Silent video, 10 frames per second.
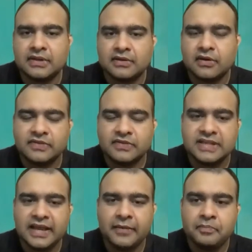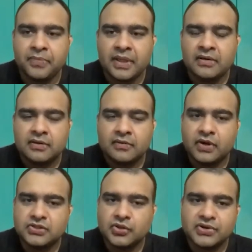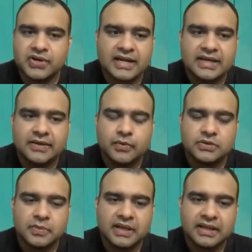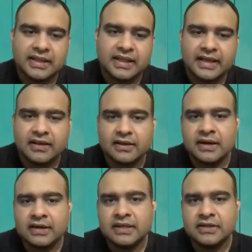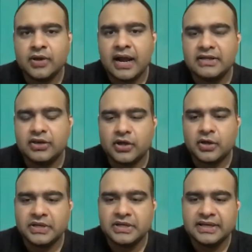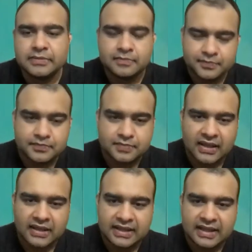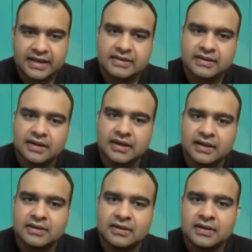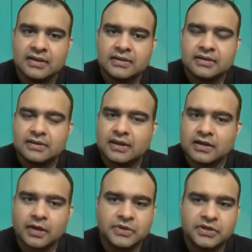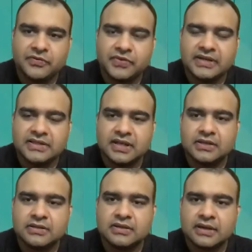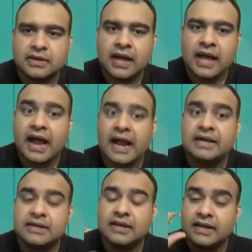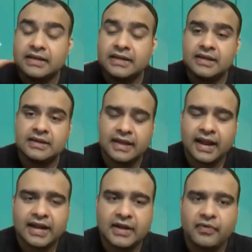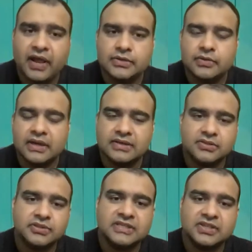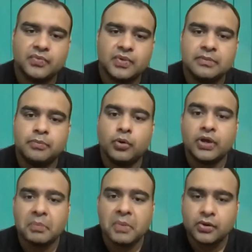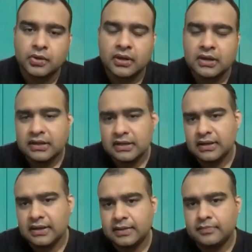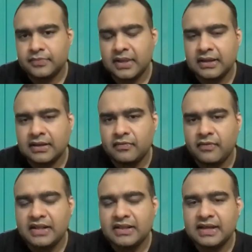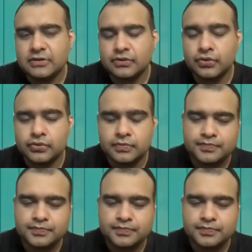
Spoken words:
of this game. Virtual reality was in thing. Then you had your community in there. A community of friends that had an inherent value and association with Pokemon while they had grown